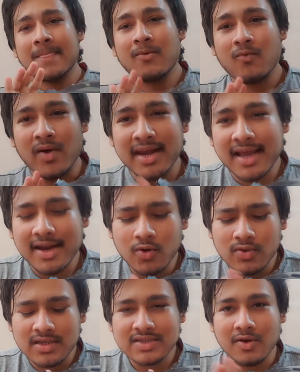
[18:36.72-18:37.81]
why did I do
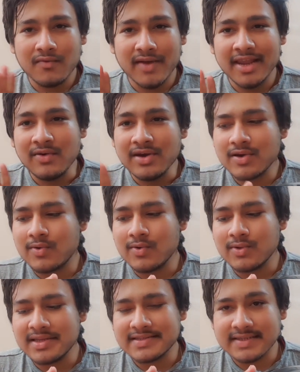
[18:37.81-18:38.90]
this, or why you need to do
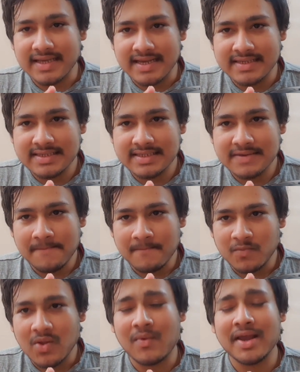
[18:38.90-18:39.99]
this, is
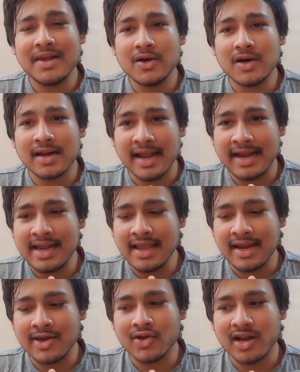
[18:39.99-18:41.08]
while you're riding
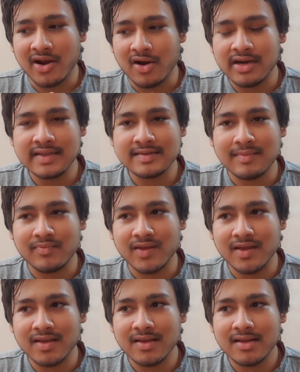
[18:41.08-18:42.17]
and you're recording
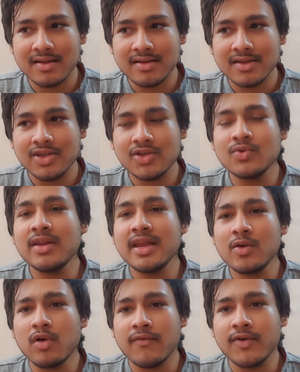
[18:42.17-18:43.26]
something, you need
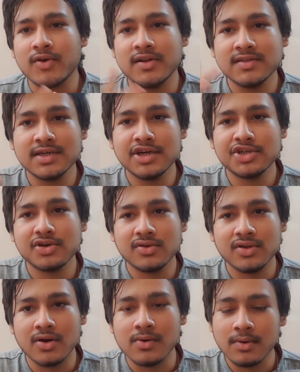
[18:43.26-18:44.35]
to have your concentration on
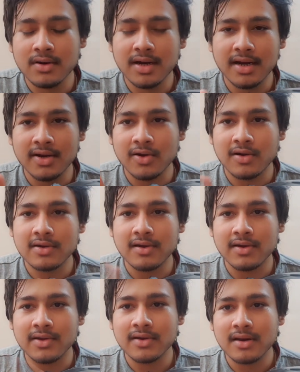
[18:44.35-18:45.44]
the road and not on
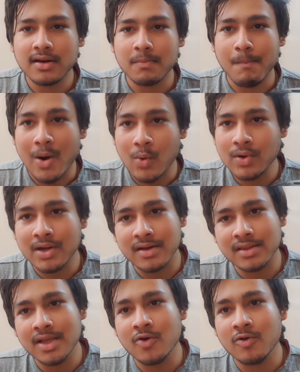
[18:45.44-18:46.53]
your mount or
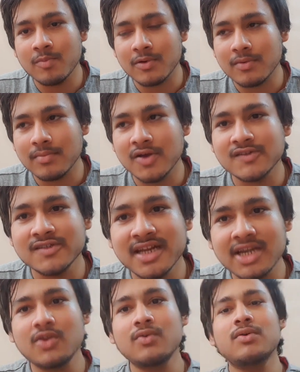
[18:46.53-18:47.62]
the GoPro, because you
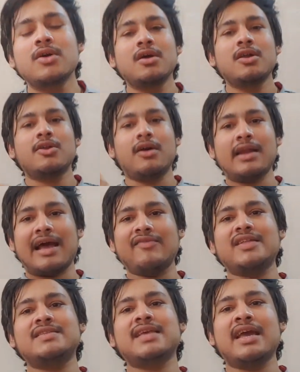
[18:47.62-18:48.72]
need to not have
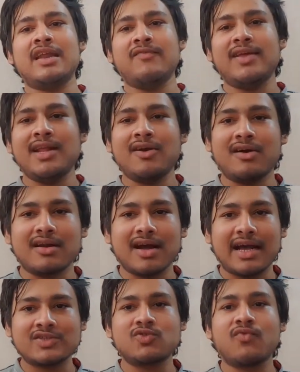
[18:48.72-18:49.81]
that scary feeling or
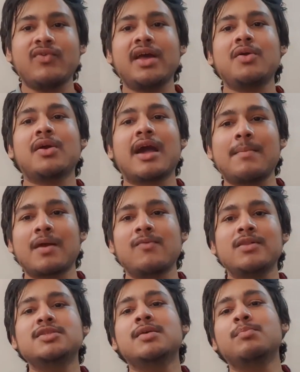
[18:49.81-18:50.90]
as to where your camera
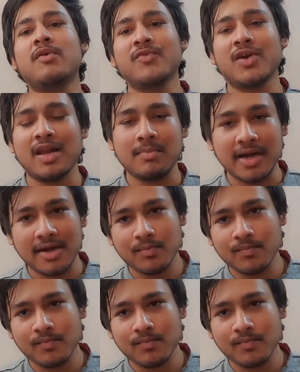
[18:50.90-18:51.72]
will jump off your helmet.